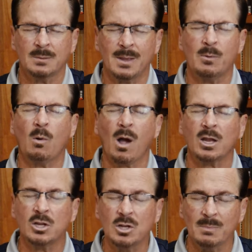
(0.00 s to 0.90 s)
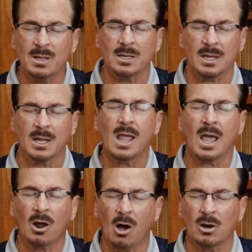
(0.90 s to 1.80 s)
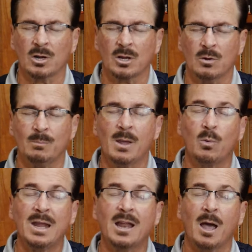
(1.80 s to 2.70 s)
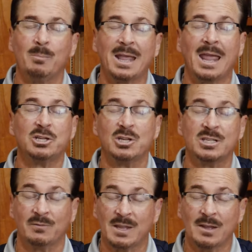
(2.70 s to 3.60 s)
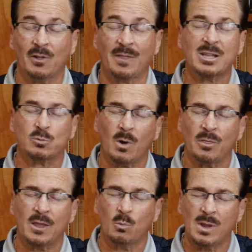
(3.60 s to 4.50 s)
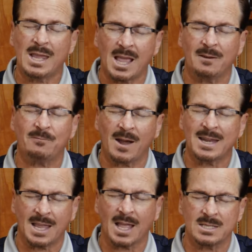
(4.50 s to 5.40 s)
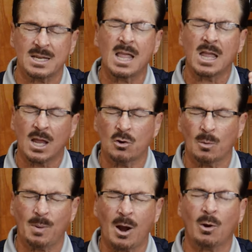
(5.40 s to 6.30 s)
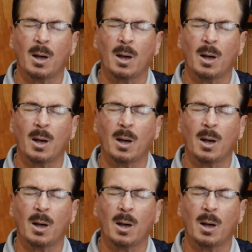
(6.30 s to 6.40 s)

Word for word: May we walk in humility and honor you. May we not be agents of evil. That's one thing we can fight against in your power.